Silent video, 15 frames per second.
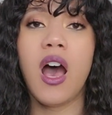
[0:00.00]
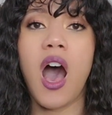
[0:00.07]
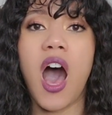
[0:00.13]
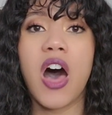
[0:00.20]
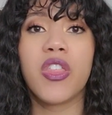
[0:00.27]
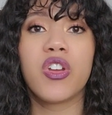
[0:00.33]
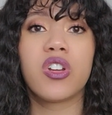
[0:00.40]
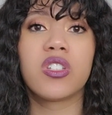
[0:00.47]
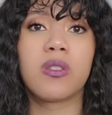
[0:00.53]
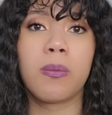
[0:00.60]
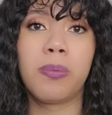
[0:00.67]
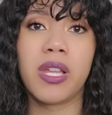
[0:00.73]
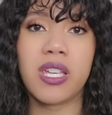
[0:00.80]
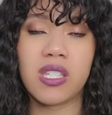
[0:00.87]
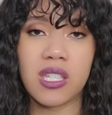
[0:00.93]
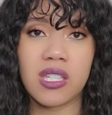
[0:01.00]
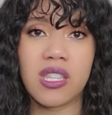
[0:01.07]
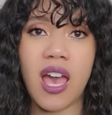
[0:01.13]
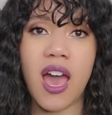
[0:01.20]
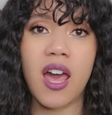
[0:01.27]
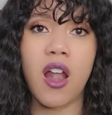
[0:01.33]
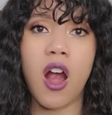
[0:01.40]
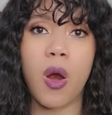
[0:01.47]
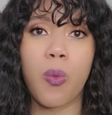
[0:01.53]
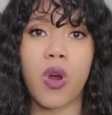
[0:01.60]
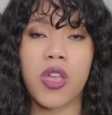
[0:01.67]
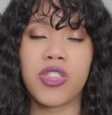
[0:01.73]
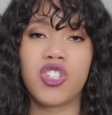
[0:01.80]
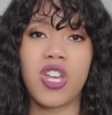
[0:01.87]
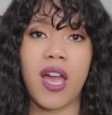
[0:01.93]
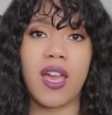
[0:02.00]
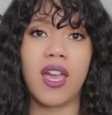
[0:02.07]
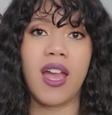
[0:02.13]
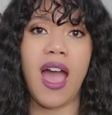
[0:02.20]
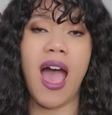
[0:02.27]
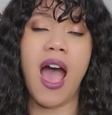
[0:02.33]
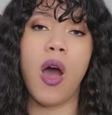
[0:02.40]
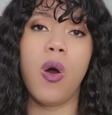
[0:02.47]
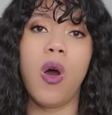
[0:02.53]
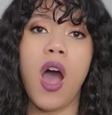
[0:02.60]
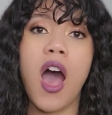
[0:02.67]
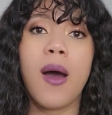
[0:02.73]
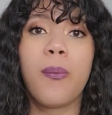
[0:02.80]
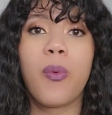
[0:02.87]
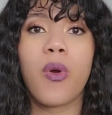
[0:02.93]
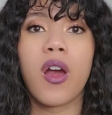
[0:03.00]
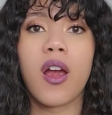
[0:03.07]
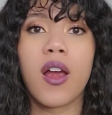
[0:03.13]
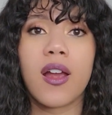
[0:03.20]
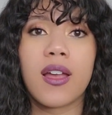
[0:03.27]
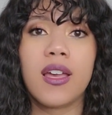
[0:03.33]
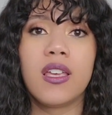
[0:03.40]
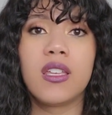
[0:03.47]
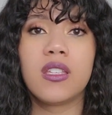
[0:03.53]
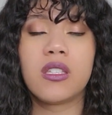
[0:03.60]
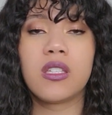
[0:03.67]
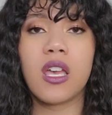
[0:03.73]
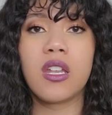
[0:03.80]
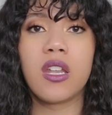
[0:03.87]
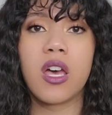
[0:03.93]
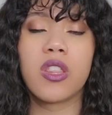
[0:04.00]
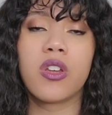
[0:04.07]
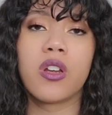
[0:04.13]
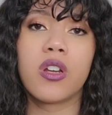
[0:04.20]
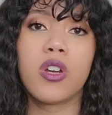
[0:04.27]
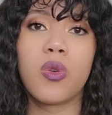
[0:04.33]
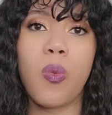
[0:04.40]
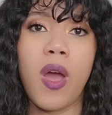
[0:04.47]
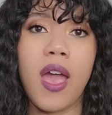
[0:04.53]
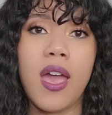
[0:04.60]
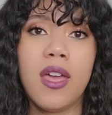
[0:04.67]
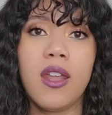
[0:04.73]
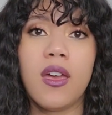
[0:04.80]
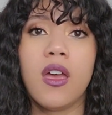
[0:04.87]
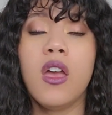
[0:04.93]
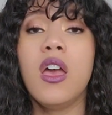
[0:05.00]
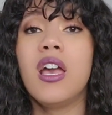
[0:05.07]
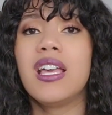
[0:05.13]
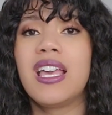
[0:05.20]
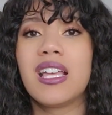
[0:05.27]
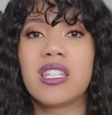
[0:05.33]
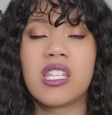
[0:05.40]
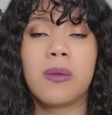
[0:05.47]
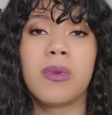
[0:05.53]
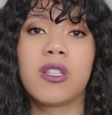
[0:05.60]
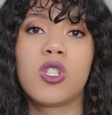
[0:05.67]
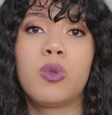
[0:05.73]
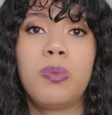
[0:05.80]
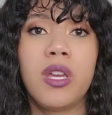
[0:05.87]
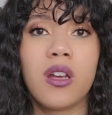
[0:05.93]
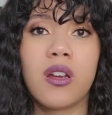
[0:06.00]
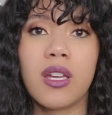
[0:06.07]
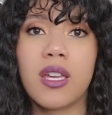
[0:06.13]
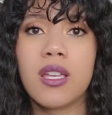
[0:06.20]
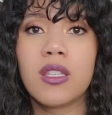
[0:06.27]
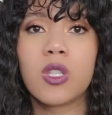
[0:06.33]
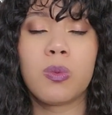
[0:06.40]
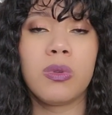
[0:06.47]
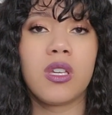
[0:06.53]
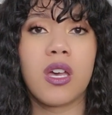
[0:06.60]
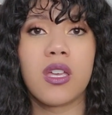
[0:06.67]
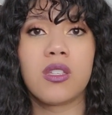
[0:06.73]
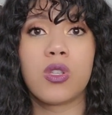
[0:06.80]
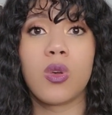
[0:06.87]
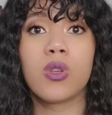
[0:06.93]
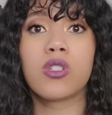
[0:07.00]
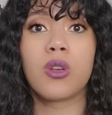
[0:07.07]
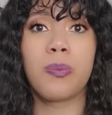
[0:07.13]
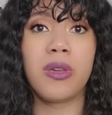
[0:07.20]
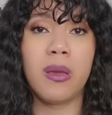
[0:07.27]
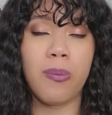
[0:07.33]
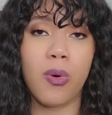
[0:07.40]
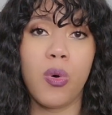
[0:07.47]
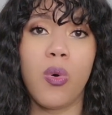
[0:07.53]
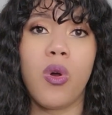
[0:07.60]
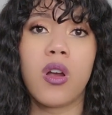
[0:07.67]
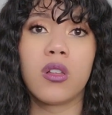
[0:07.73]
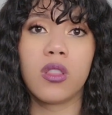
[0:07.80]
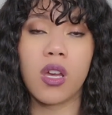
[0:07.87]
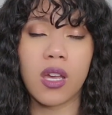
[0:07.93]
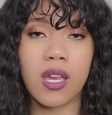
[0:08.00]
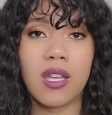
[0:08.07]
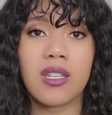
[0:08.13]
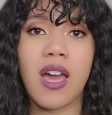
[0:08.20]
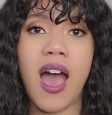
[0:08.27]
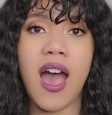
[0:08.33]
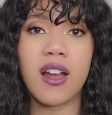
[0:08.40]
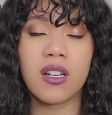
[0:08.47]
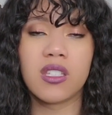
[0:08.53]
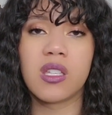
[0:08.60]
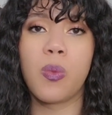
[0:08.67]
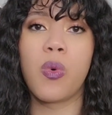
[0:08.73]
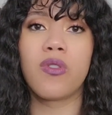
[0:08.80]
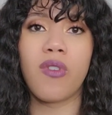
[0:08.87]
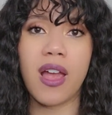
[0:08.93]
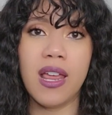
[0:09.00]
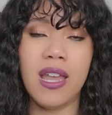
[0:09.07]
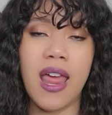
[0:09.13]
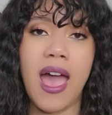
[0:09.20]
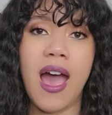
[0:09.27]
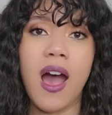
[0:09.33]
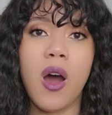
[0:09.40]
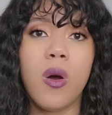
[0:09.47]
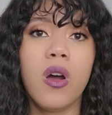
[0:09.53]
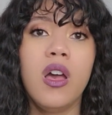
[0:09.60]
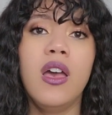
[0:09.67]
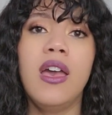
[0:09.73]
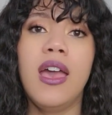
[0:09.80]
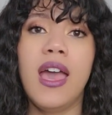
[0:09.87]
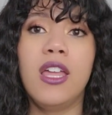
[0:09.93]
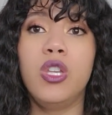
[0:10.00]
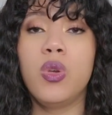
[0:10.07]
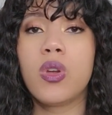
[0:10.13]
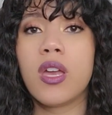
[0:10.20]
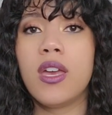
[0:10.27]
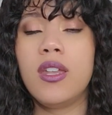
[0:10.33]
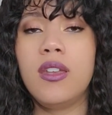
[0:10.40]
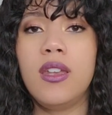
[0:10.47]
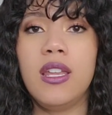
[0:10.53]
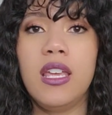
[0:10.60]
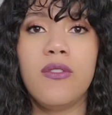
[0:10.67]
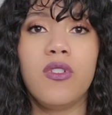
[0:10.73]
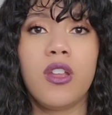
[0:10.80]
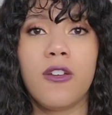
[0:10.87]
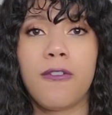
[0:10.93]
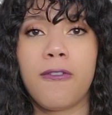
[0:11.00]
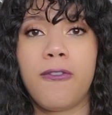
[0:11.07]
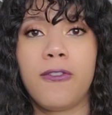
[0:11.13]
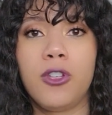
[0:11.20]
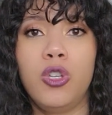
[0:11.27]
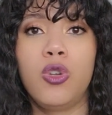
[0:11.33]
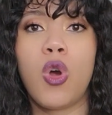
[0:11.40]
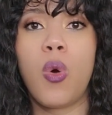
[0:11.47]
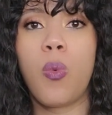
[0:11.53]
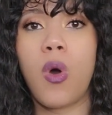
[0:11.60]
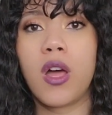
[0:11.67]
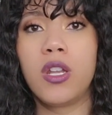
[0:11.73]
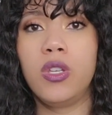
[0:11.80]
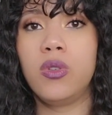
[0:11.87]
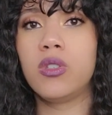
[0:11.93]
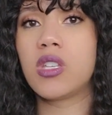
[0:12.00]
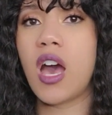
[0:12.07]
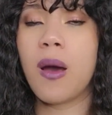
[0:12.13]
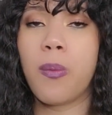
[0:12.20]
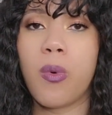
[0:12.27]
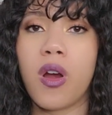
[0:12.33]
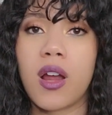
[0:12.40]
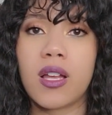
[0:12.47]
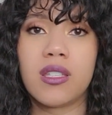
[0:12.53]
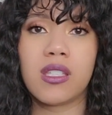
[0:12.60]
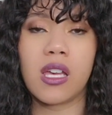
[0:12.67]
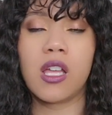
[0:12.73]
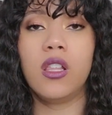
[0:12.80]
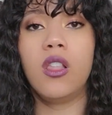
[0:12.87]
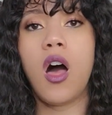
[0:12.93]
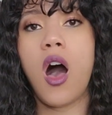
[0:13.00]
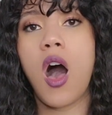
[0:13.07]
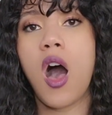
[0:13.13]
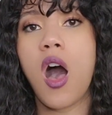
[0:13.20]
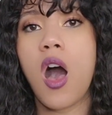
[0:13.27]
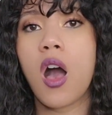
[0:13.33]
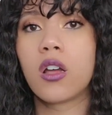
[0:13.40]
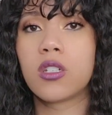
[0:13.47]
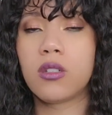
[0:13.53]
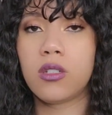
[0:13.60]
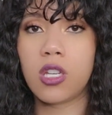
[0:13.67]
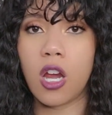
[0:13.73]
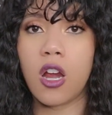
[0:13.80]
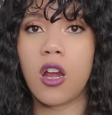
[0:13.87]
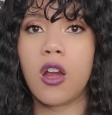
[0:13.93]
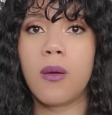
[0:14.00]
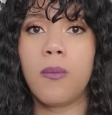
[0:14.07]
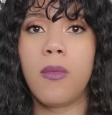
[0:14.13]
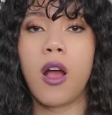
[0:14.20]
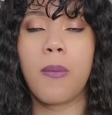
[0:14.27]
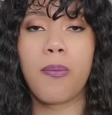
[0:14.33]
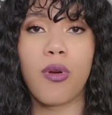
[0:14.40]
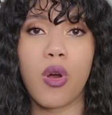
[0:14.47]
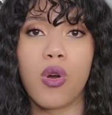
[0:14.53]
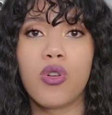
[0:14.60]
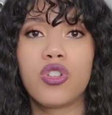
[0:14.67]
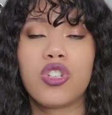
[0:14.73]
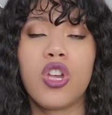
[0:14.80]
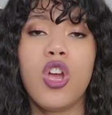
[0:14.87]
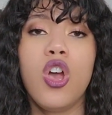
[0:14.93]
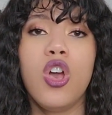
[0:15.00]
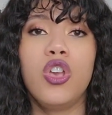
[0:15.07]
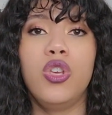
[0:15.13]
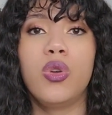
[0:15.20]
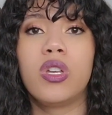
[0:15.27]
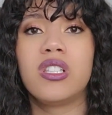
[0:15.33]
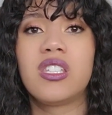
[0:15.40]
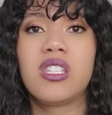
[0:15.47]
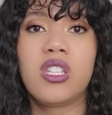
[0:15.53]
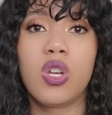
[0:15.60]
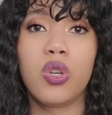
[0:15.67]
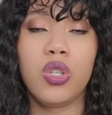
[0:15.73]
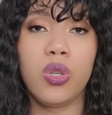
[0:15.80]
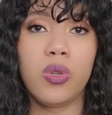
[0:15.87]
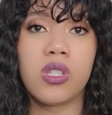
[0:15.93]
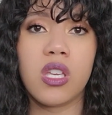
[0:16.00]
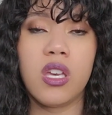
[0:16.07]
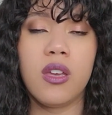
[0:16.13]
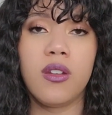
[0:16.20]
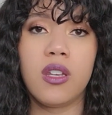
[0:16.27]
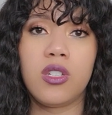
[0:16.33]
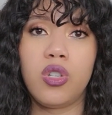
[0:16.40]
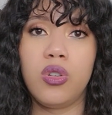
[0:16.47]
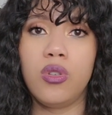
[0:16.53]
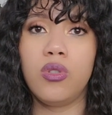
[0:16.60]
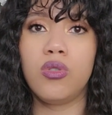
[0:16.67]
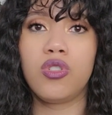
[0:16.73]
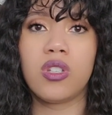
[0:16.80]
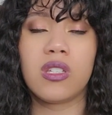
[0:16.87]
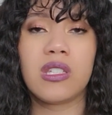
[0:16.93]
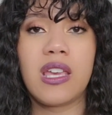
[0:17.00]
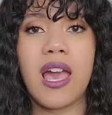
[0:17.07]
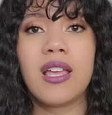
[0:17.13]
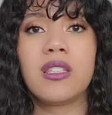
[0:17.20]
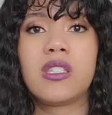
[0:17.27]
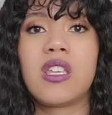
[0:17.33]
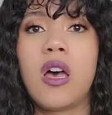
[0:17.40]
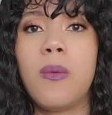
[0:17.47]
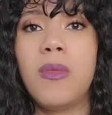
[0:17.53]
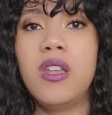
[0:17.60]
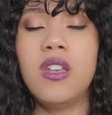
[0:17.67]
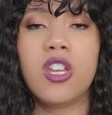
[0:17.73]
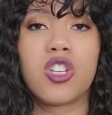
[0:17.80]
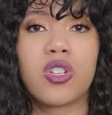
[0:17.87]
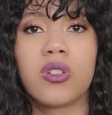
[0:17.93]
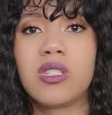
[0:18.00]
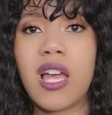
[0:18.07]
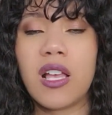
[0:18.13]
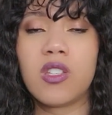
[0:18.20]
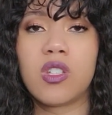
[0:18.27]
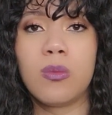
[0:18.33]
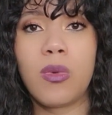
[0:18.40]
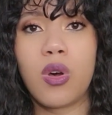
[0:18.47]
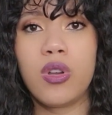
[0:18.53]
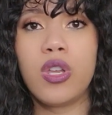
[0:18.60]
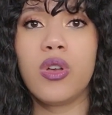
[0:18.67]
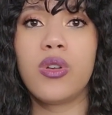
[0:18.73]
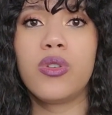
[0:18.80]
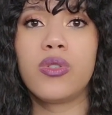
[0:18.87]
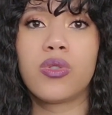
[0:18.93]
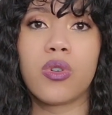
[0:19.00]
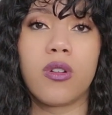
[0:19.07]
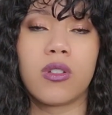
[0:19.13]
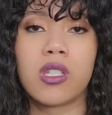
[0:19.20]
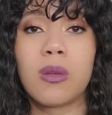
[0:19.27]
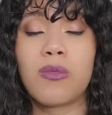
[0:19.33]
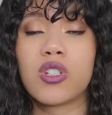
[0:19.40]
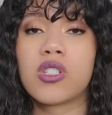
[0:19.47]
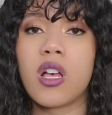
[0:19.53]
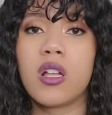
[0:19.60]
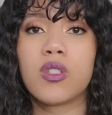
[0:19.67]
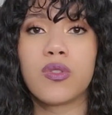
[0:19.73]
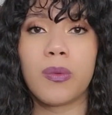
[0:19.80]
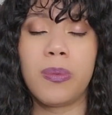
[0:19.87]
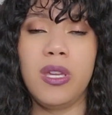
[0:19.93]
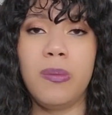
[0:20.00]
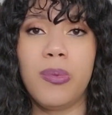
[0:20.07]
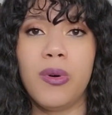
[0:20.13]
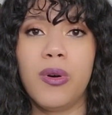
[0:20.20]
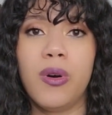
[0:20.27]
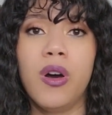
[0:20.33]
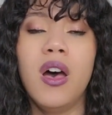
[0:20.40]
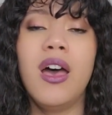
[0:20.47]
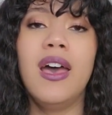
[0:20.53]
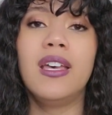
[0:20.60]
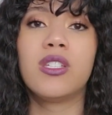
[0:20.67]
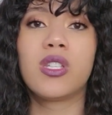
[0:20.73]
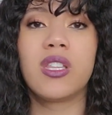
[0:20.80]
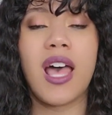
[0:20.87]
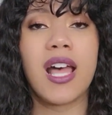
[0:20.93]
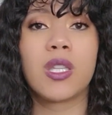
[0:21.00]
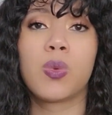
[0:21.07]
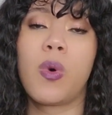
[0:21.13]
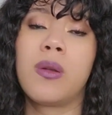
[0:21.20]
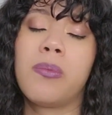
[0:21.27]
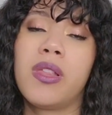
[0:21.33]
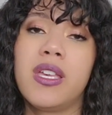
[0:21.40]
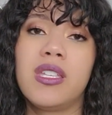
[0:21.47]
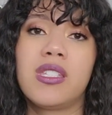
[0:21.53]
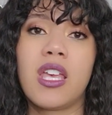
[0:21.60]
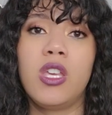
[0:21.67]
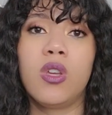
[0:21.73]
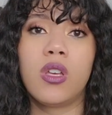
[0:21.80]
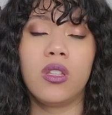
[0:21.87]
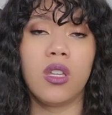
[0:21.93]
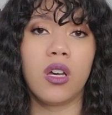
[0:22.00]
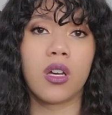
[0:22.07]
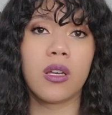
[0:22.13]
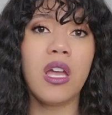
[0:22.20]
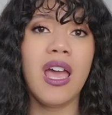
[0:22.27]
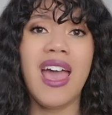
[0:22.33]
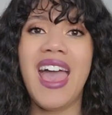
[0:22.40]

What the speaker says: Other places that are worth checking out, Upwork is another good way to get some experience, because those are people who are looking to hire someone right now. And you can, even if you don't want to use Upwork as like a long-term approach, you can still use it to just get some initial testimonials or some results for people. So that's one place that you can look.